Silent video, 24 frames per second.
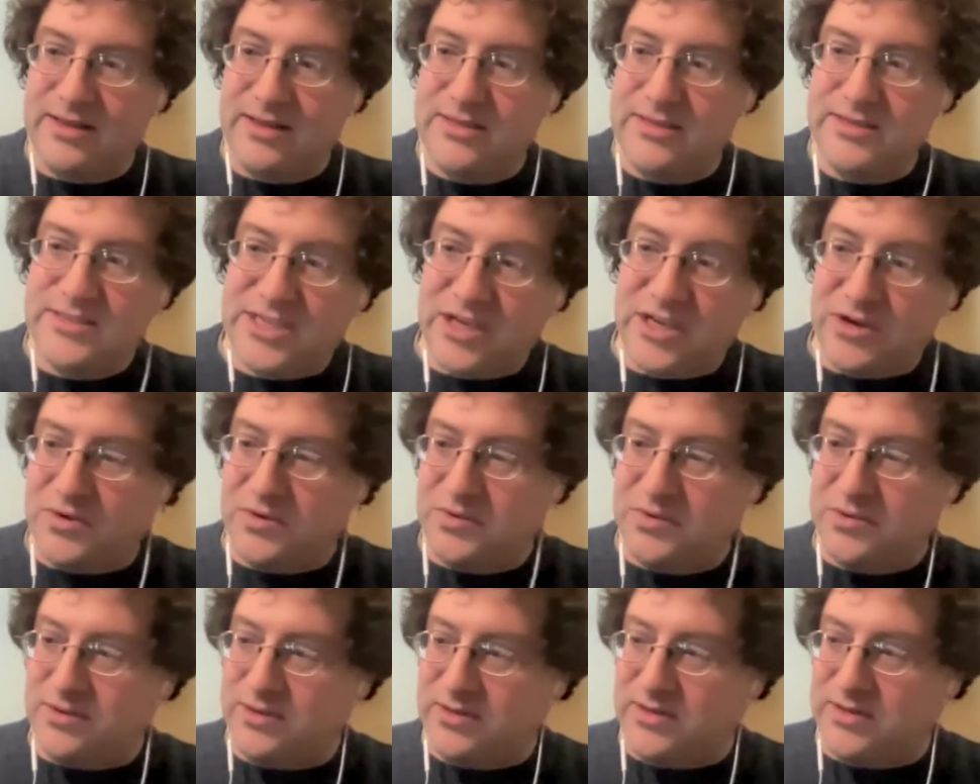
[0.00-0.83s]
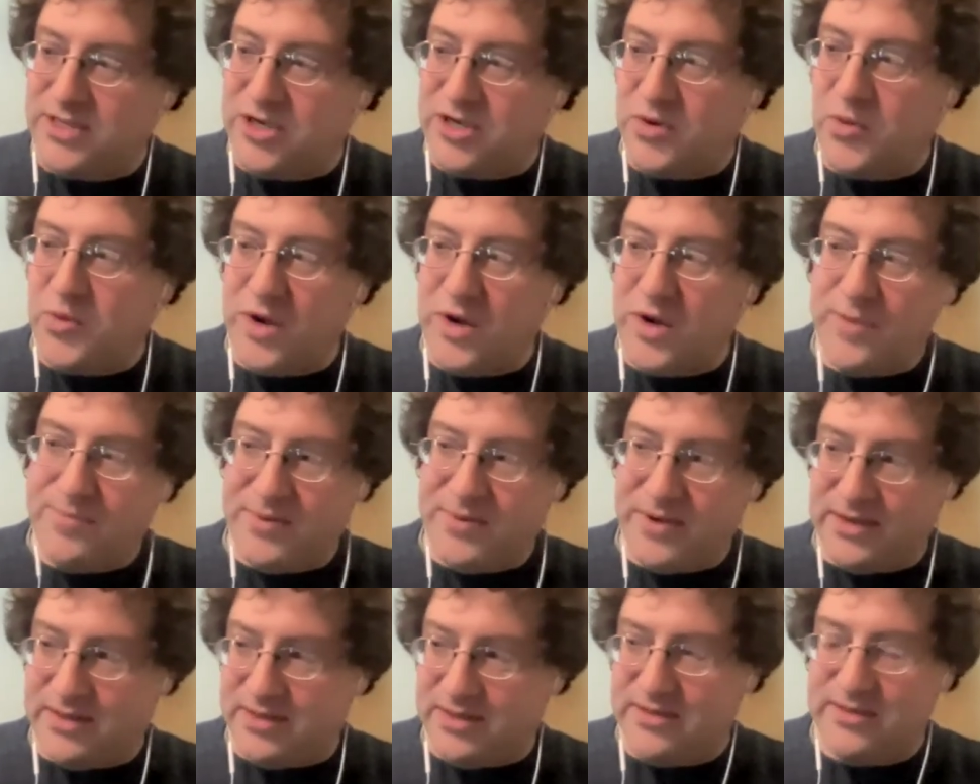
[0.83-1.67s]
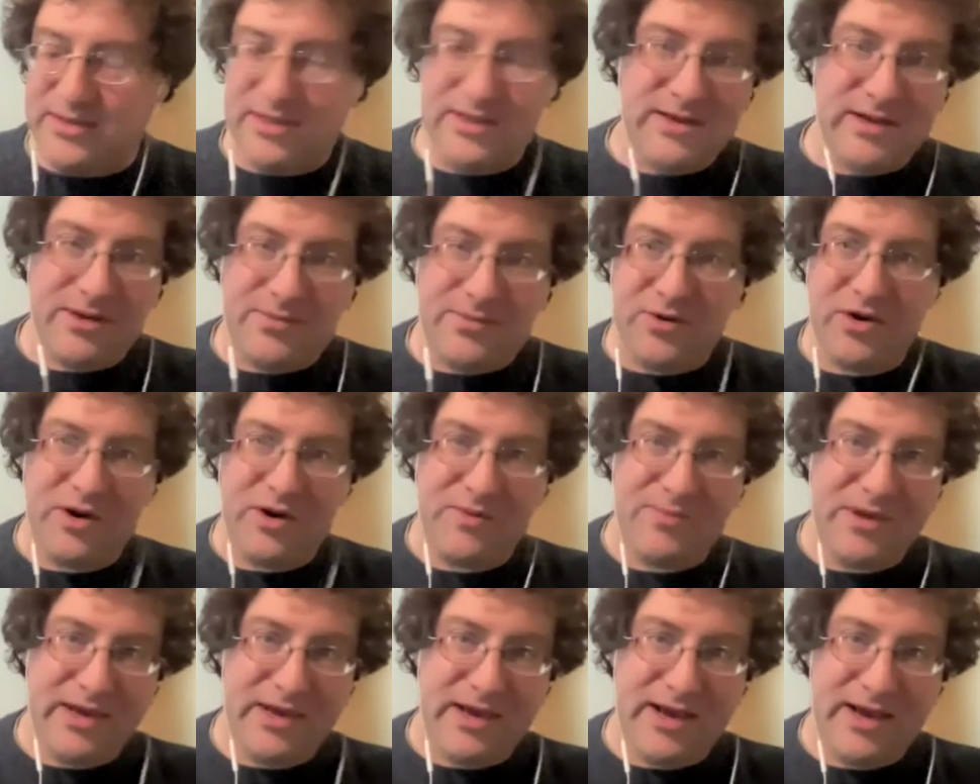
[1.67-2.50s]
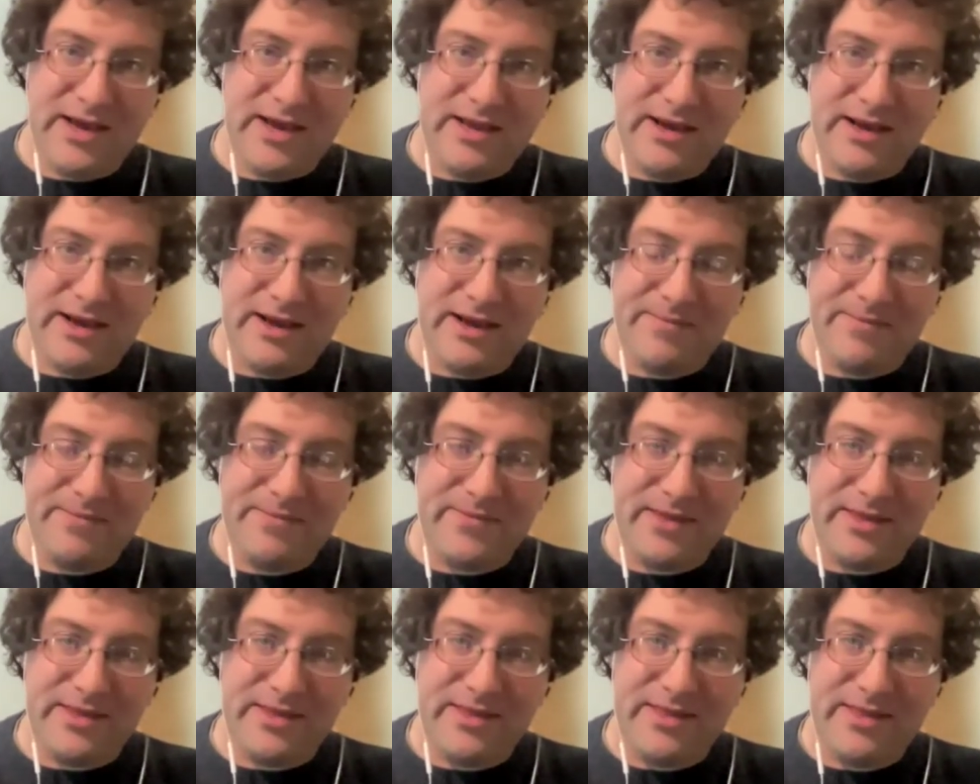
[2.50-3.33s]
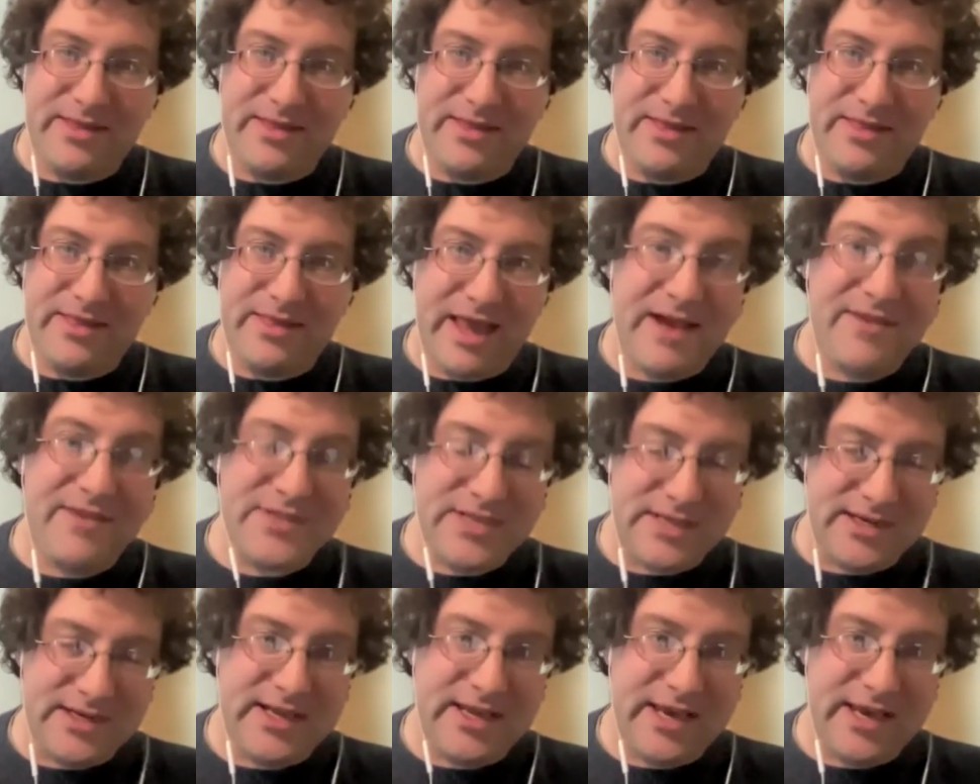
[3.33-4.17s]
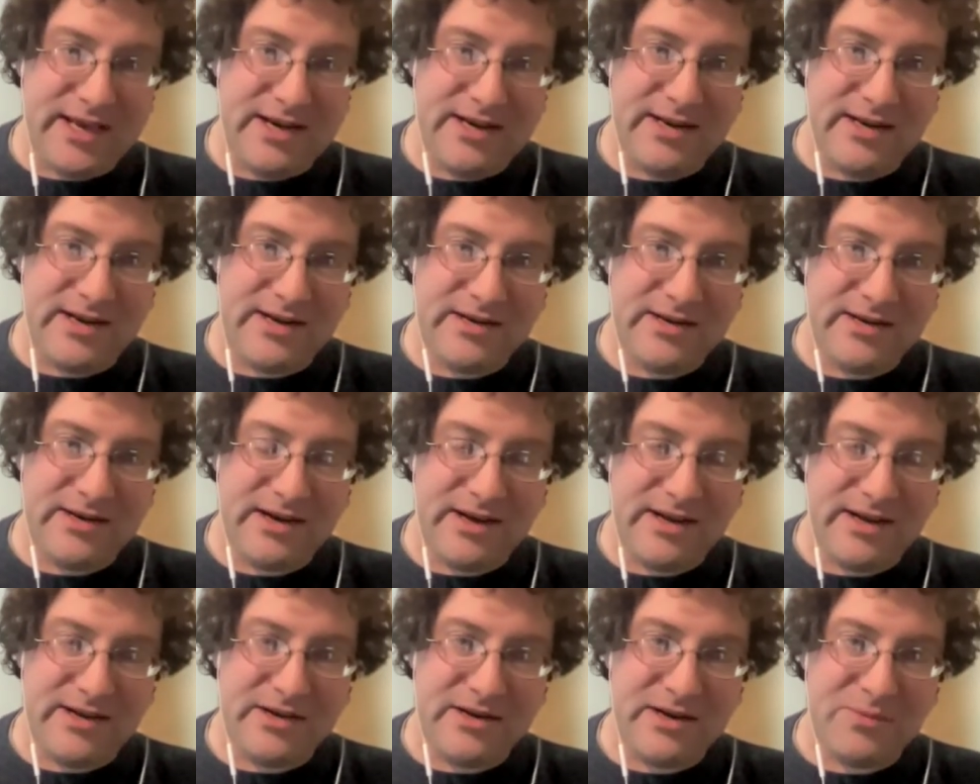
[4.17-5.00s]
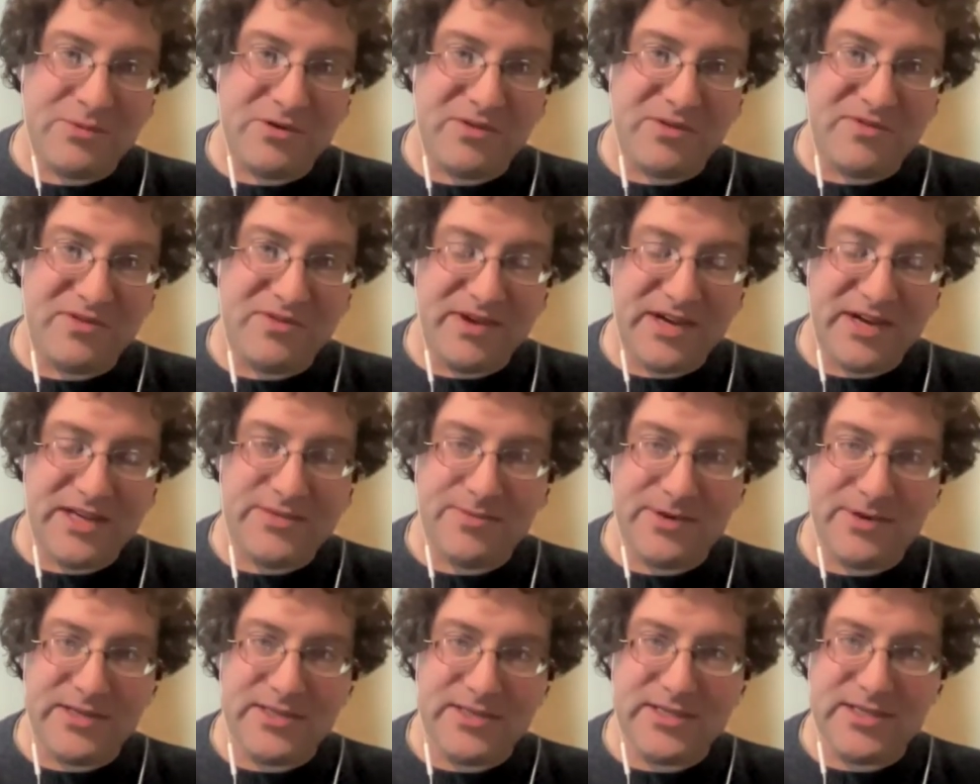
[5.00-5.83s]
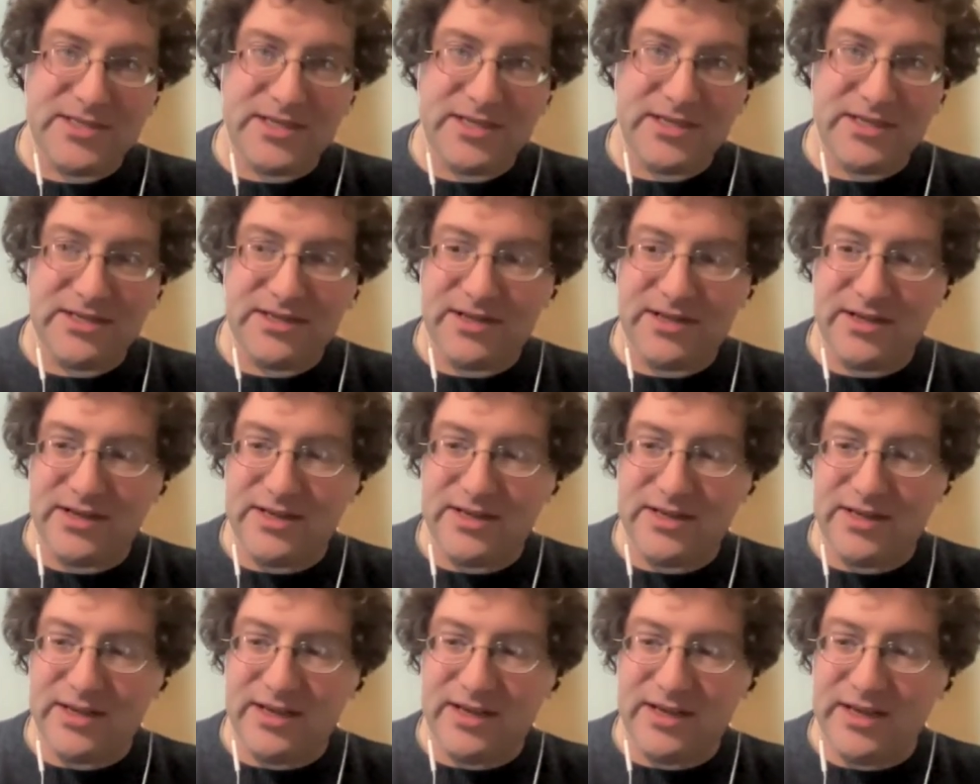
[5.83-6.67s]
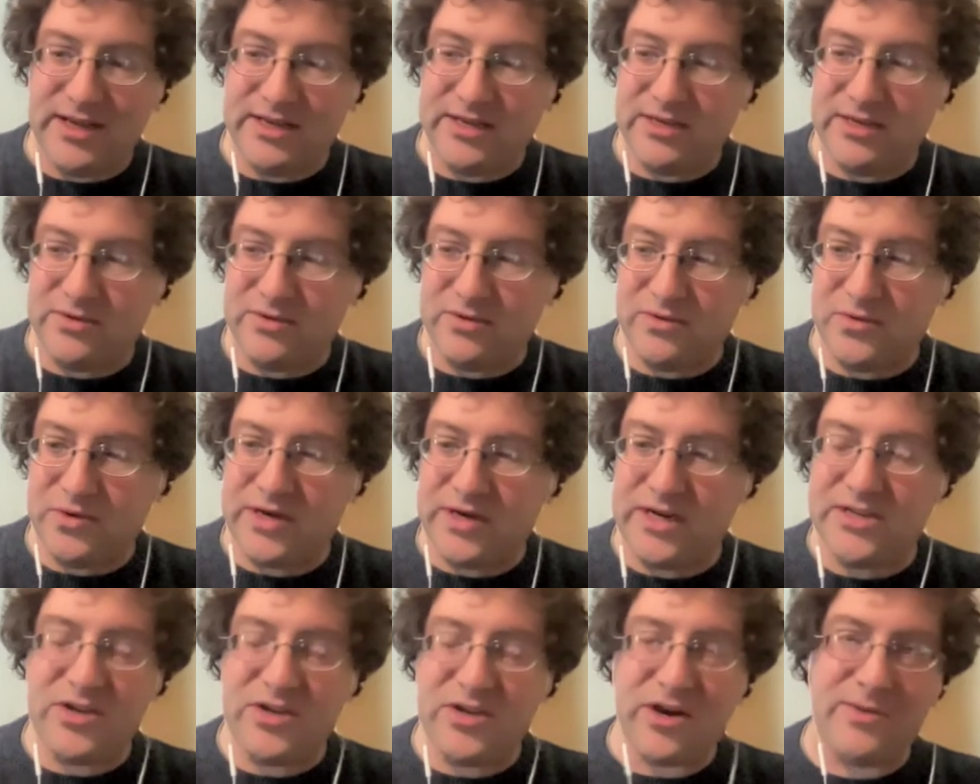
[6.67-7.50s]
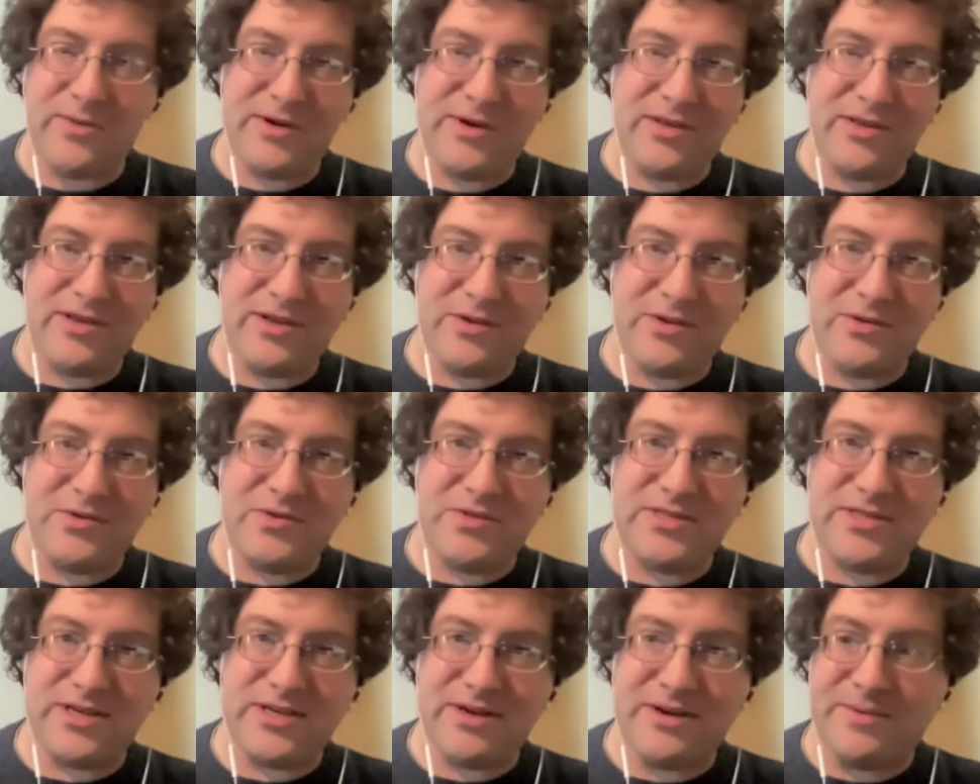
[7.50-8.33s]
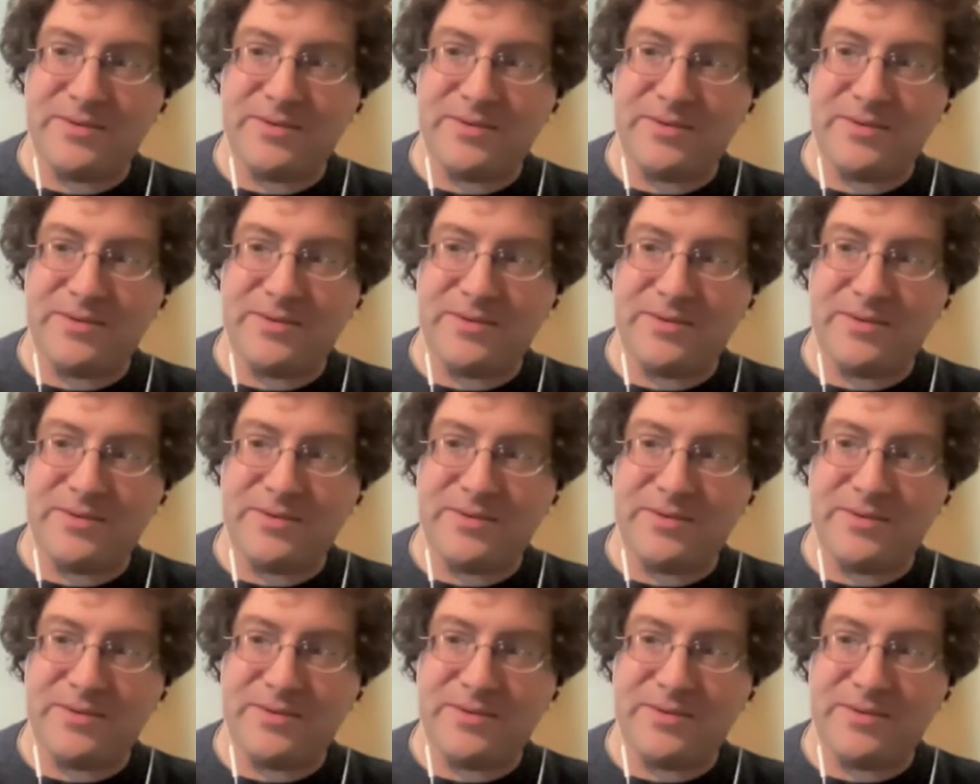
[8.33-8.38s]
so WIP and the WRBA have syndicated on a number of investments, and we're going to talk about those